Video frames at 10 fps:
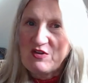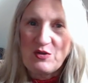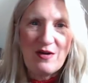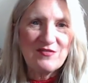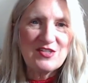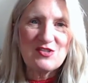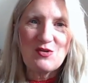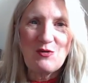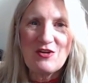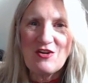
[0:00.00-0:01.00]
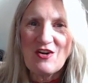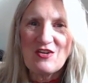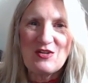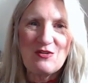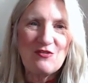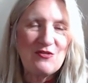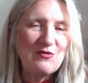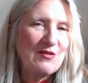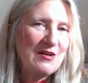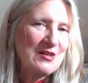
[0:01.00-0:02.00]
you have to soak yarn you've
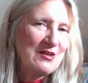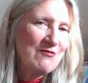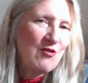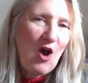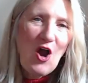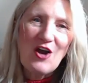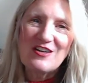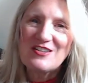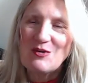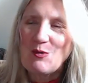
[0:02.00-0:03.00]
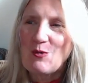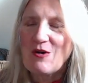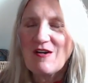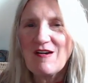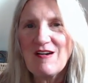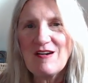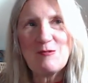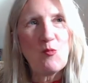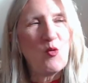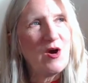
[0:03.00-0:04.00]
frogged
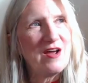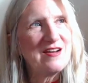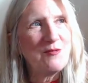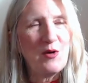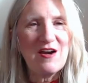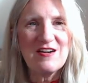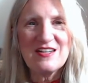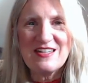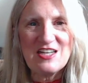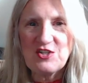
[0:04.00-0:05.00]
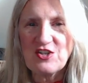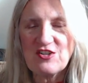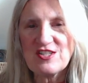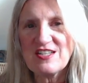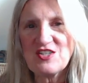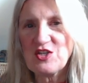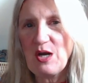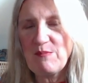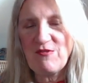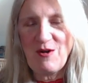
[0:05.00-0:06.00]
or what where did Kitchener stitch
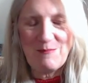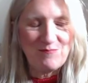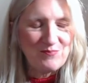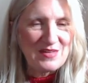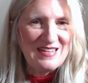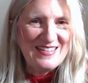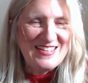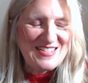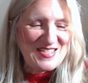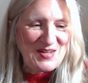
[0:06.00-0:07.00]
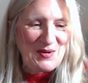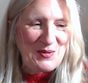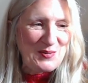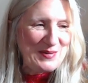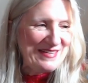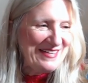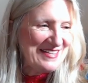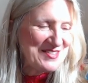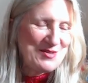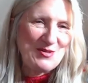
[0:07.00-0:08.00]
come from. So yeah,
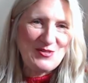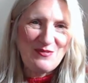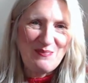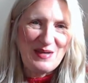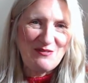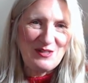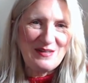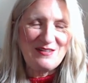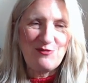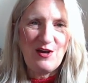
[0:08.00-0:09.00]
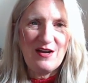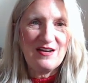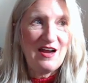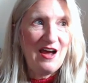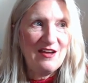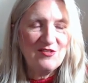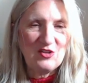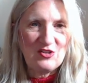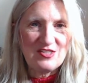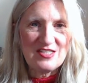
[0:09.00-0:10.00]
so those have been really fun and I've
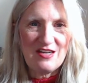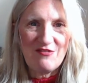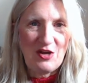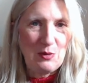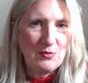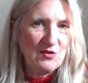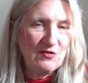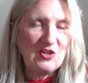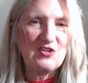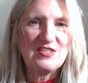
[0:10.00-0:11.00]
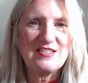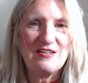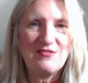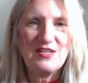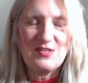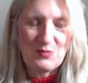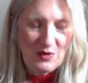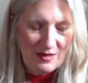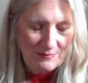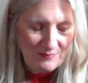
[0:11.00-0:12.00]
learned stuff. I hope you've learned stuff as
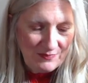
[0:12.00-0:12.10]
well.